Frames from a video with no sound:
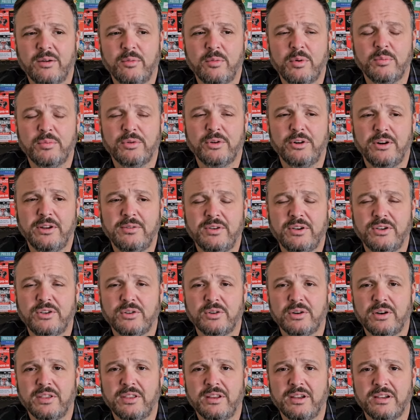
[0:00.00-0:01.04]
I remember even
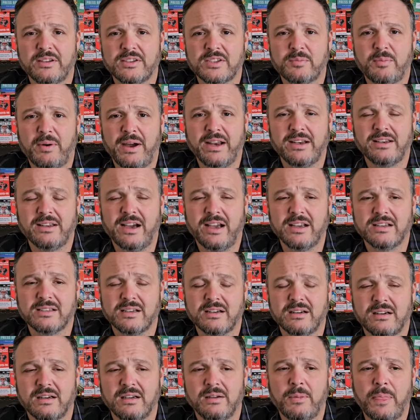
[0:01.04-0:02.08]
during the Spike
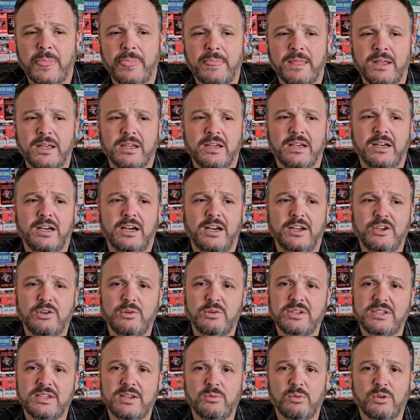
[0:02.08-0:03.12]
Dykes era,
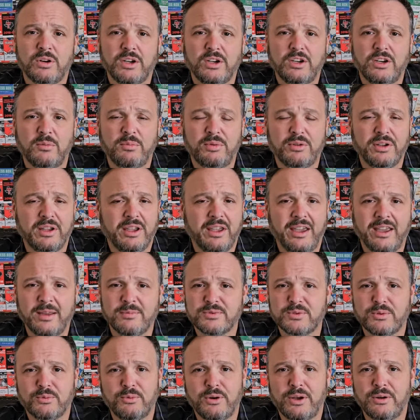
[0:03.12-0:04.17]
UNT won a couple of
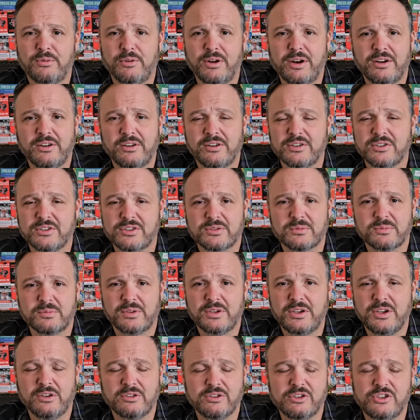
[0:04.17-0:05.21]
games. The Red Raiders
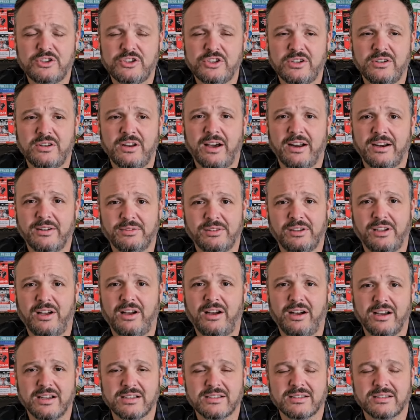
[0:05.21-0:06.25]
should not have
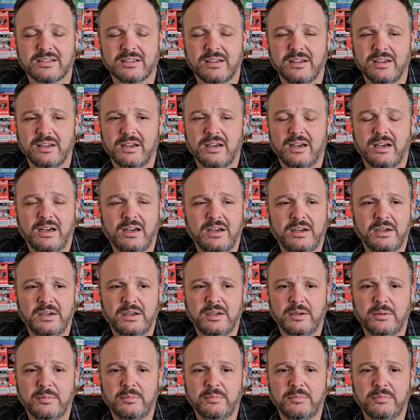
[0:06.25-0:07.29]
lost.
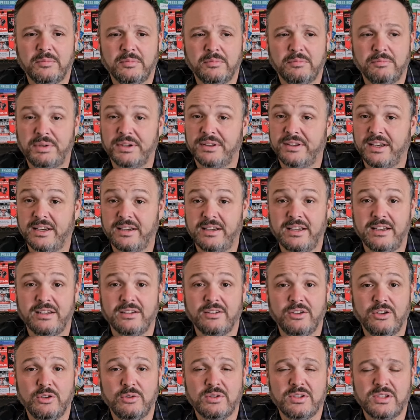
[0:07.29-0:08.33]
But they
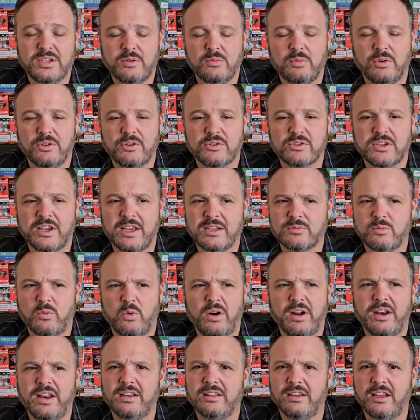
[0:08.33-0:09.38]
did. UNT won those games,
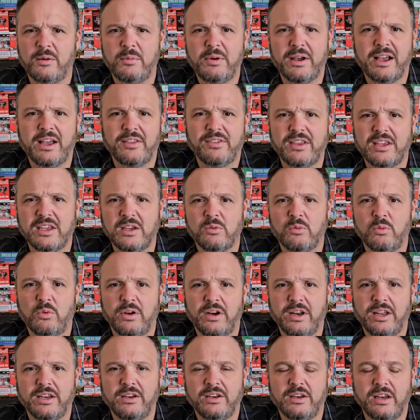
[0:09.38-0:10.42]
one in Lubbock, I think, and
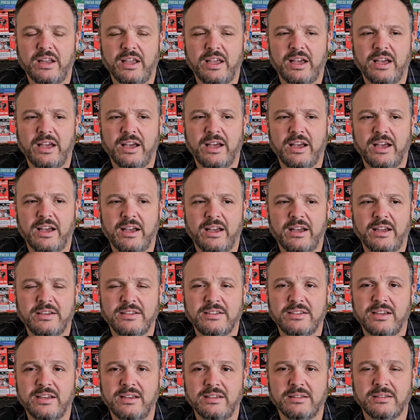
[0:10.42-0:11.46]
one
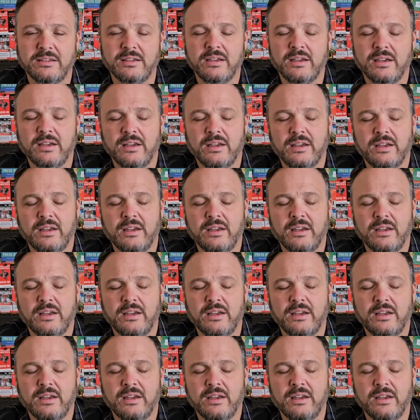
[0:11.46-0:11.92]
in Denton.